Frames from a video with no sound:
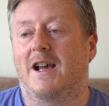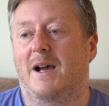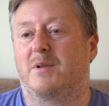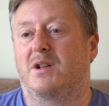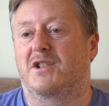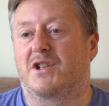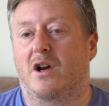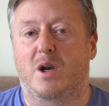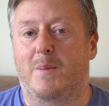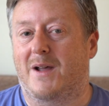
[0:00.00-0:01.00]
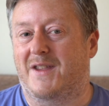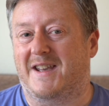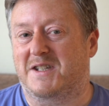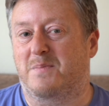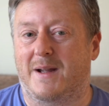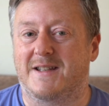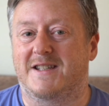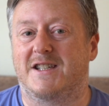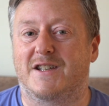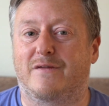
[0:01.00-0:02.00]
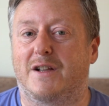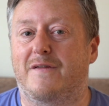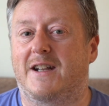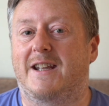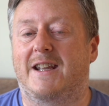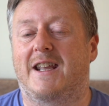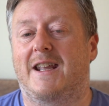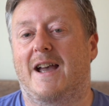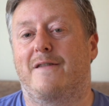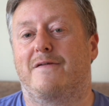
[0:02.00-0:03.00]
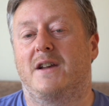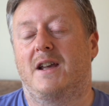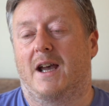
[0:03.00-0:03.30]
I'm going to talk about the expenses of living in Kiev,